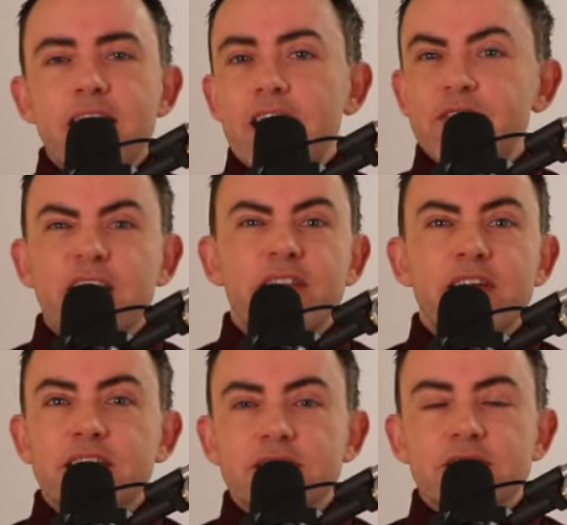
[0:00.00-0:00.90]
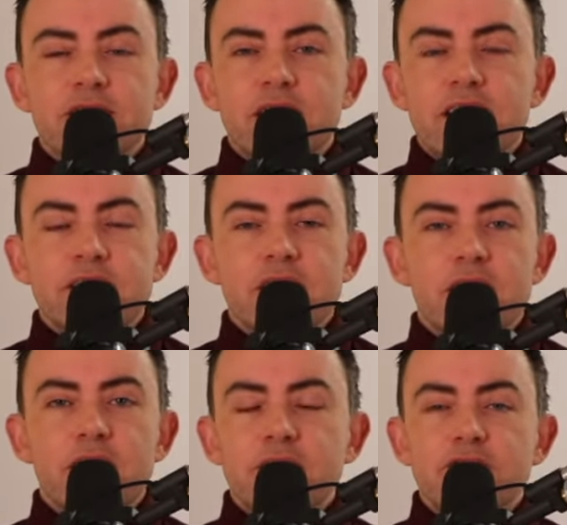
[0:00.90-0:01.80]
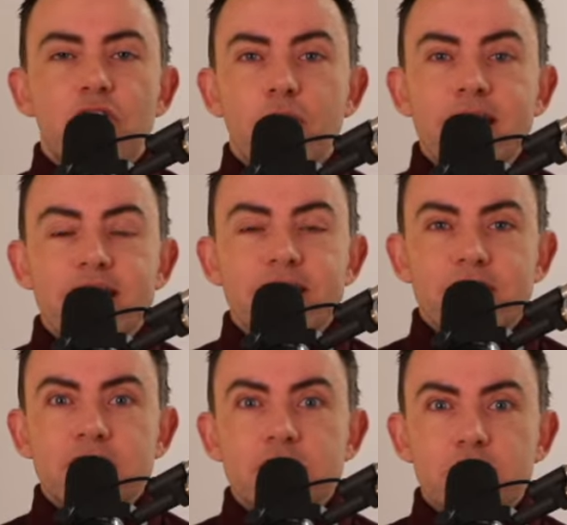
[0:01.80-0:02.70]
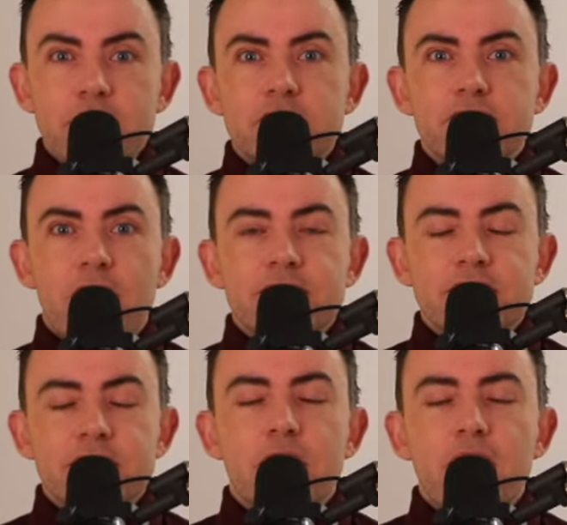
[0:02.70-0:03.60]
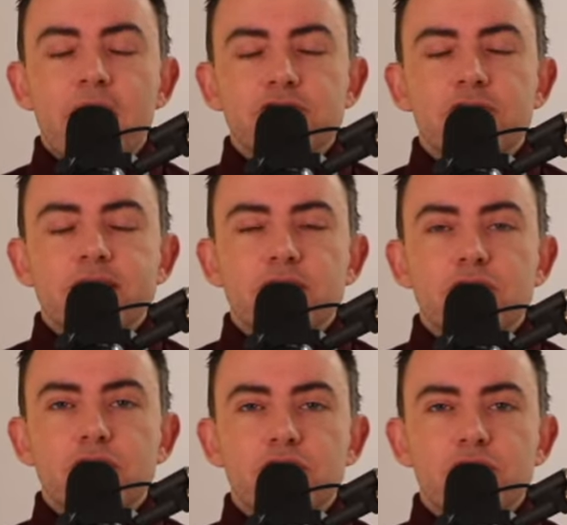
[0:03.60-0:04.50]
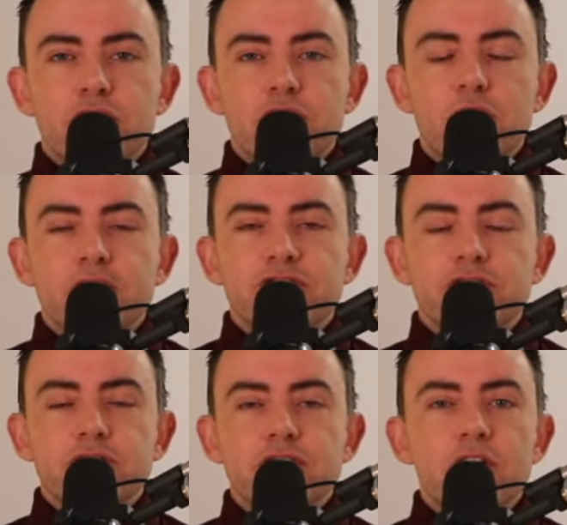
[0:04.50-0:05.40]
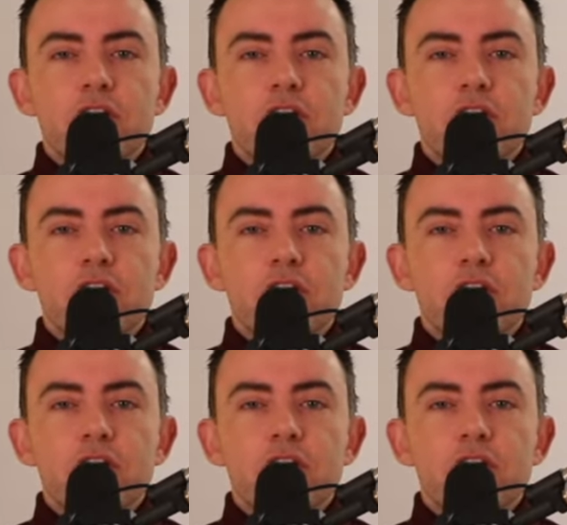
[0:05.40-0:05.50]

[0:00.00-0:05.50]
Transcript: if anything is is uh, not making sense, please write and, and I'll try to look at your questions.